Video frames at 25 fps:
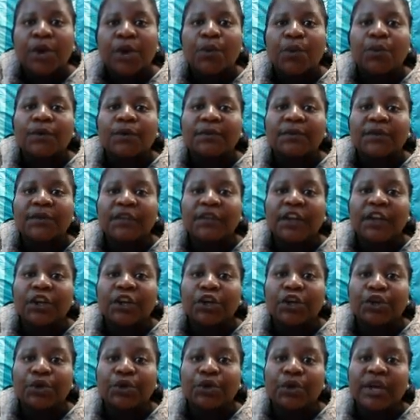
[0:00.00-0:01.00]
We will
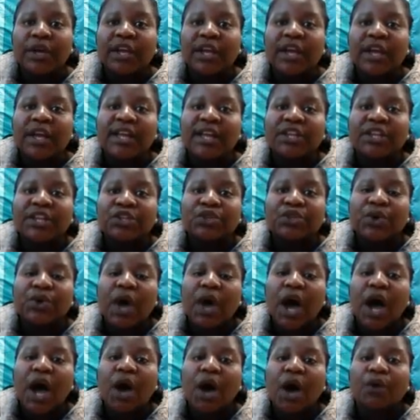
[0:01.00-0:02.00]
then look into
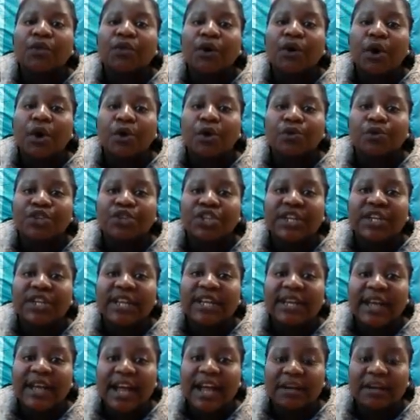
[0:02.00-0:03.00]
how the ocean
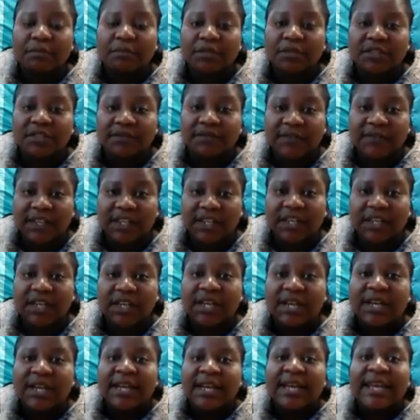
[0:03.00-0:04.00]
and atmosphere
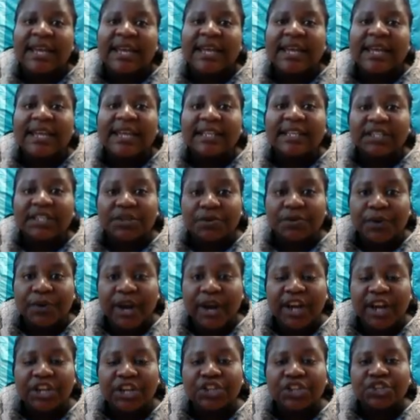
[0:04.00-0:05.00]

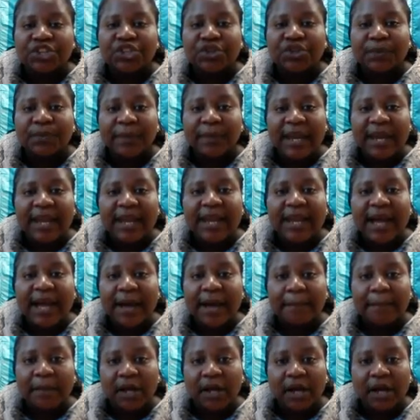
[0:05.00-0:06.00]
interact to make
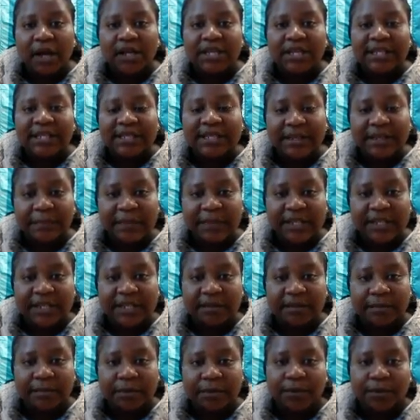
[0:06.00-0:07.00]
our planet
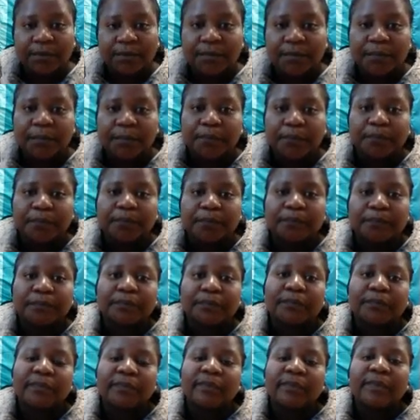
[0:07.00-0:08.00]
habitable.
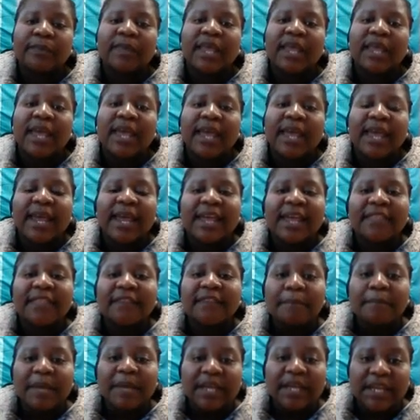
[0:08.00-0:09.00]
In
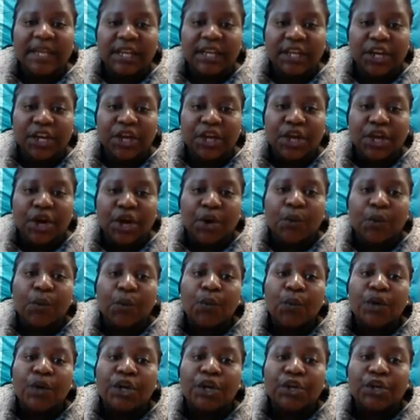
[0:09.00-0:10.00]
the beginning,
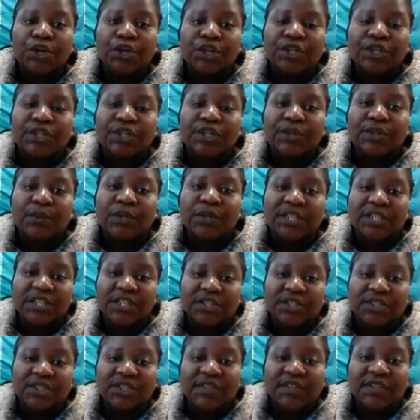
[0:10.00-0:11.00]
we
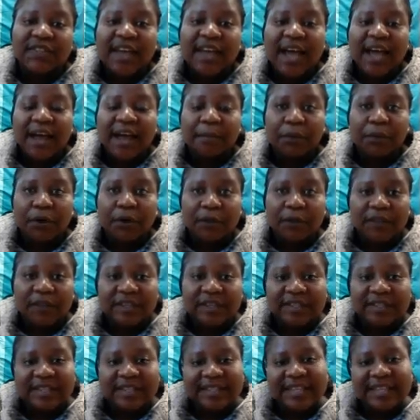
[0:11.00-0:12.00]
tested the
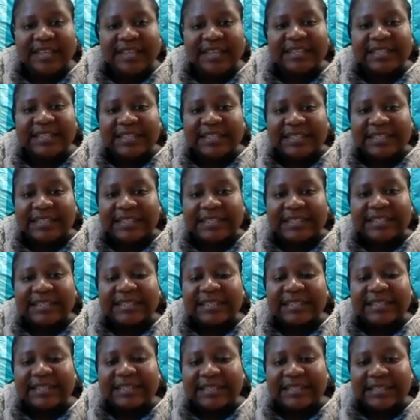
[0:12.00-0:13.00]
hypothesis that
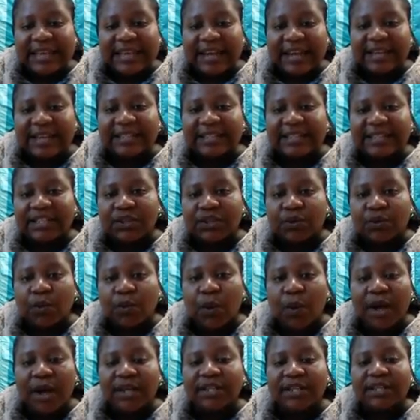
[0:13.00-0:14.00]
distance and size is
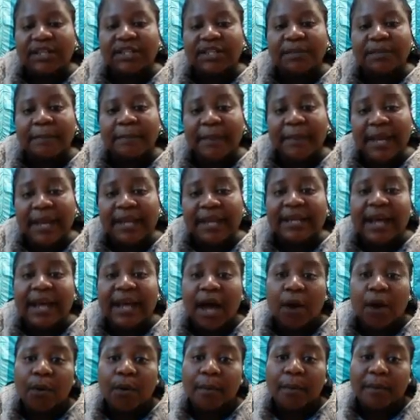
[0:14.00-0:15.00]
what made
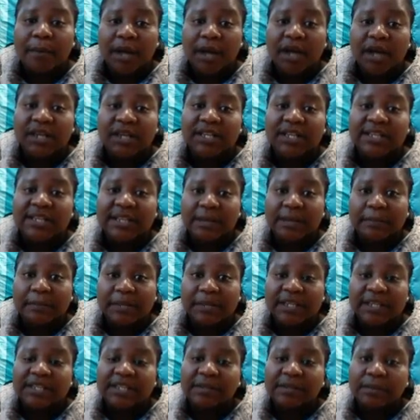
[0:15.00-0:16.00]
our planet
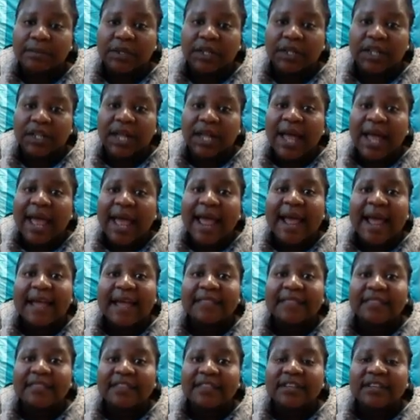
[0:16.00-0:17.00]
habitable,
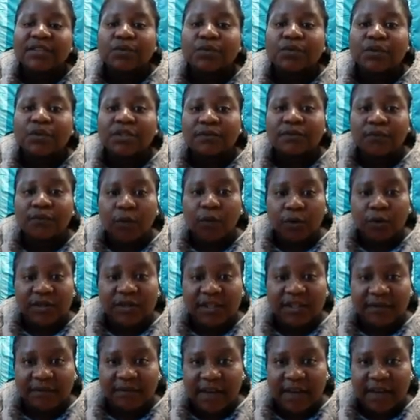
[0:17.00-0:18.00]
and this was
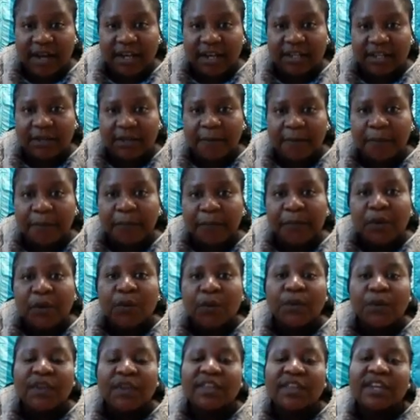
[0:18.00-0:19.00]
falsified.
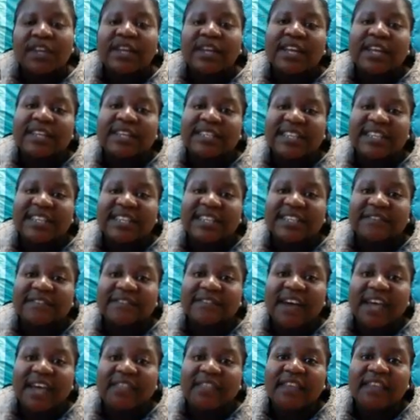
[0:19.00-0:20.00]
We then
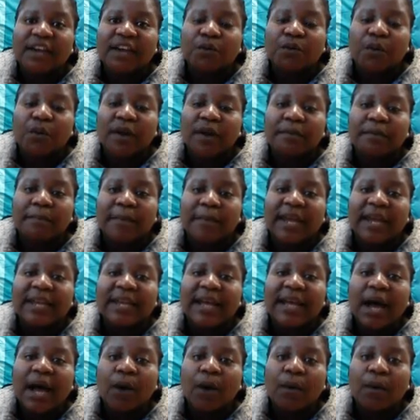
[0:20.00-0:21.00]
identified that what
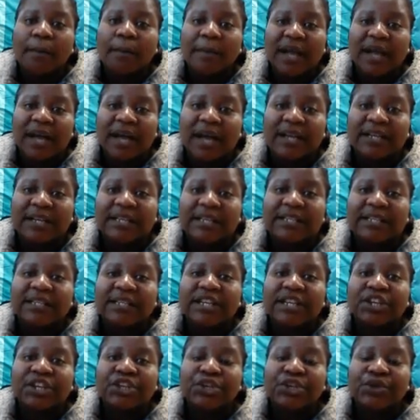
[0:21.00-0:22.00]
made our planet
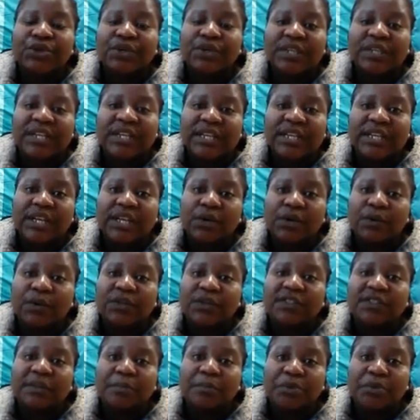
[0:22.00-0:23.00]
unique
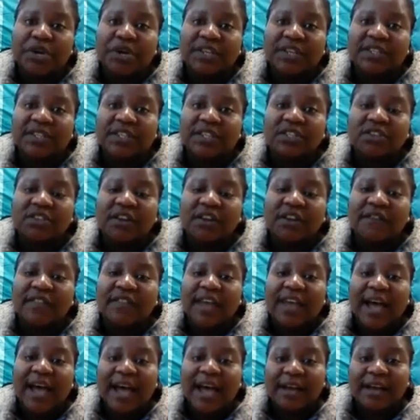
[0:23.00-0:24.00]
was the presence of
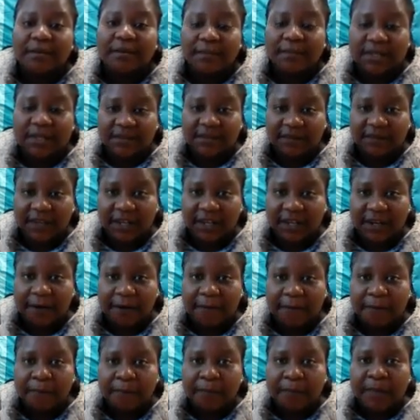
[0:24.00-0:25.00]
the
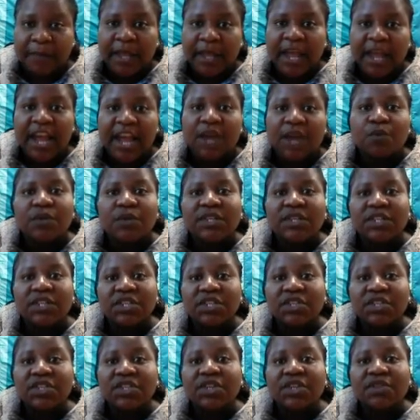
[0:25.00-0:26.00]
atmosphere, and we
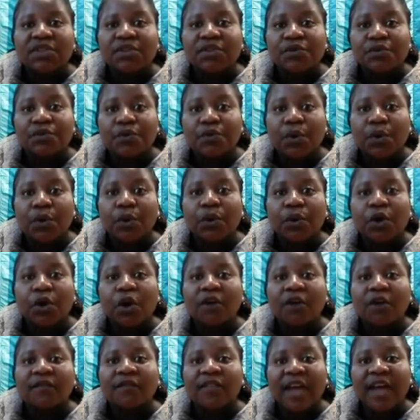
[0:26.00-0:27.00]
tested the role
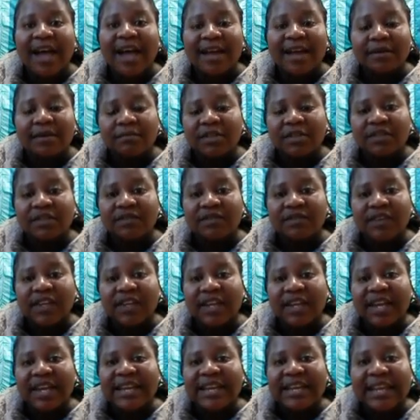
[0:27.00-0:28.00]
of the
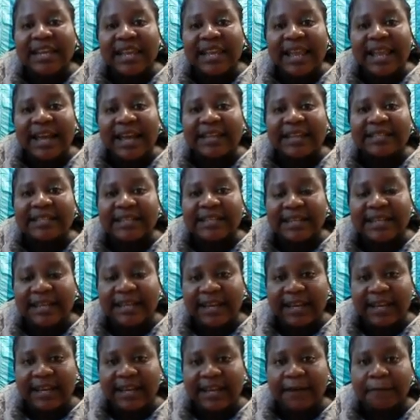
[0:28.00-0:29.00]
atmosphere in light and
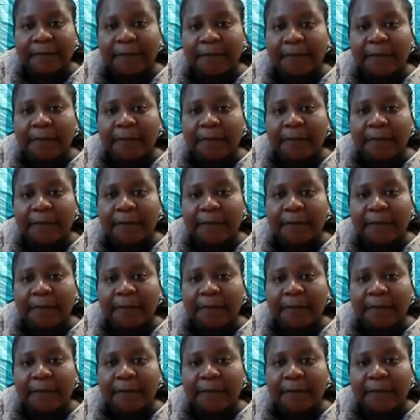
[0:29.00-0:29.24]
air.